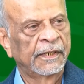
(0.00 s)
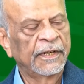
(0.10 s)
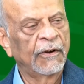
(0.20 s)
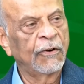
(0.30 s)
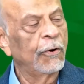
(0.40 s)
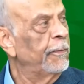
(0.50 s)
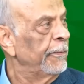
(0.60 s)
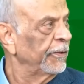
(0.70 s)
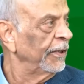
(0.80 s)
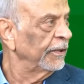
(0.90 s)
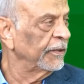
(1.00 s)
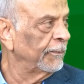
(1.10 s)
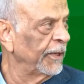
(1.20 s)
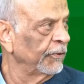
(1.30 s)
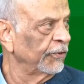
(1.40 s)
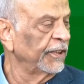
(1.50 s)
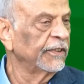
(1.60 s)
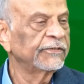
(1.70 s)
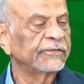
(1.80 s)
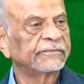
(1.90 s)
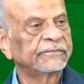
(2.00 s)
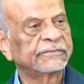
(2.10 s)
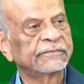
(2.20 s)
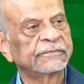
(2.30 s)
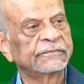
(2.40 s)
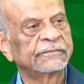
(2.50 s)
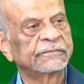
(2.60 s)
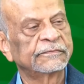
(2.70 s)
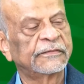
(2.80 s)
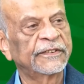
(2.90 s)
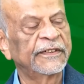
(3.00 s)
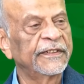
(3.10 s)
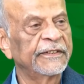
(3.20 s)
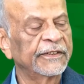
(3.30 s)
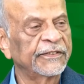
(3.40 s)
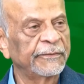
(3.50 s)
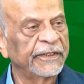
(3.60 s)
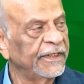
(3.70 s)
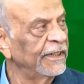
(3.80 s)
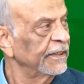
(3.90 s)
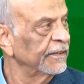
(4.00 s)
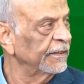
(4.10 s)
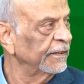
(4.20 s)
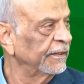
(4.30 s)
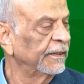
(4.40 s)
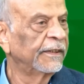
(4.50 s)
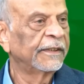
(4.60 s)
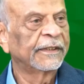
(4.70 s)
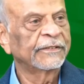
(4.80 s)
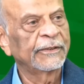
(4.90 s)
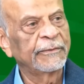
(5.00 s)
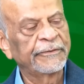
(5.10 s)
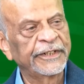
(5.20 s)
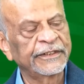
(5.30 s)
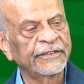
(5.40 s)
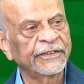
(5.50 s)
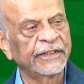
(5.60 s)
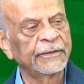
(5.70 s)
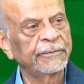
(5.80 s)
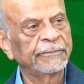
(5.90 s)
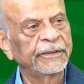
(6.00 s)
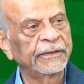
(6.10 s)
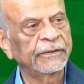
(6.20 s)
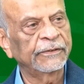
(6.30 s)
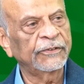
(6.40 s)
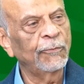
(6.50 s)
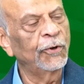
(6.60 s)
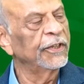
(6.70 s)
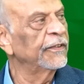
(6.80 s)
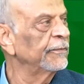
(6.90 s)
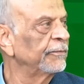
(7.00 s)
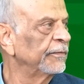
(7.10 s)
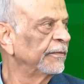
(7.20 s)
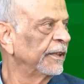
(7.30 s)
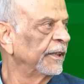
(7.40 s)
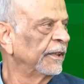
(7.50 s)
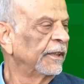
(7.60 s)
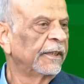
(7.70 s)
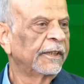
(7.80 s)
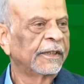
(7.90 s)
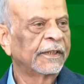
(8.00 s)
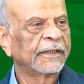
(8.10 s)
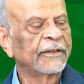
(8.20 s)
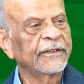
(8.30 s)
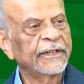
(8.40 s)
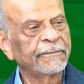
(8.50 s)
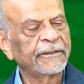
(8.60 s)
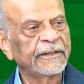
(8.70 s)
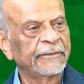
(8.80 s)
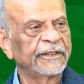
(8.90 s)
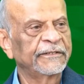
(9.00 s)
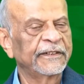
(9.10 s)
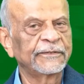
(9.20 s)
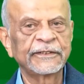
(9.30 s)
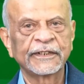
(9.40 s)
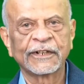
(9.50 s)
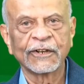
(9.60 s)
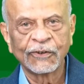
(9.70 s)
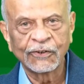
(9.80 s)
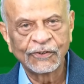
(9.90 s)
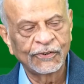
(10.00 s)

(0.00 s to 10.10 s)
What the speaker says: Now, our people, the plane was enough. But then there were some Italians, some Americans, other people. So I boarded them. Now the captain comes and tells me, hello,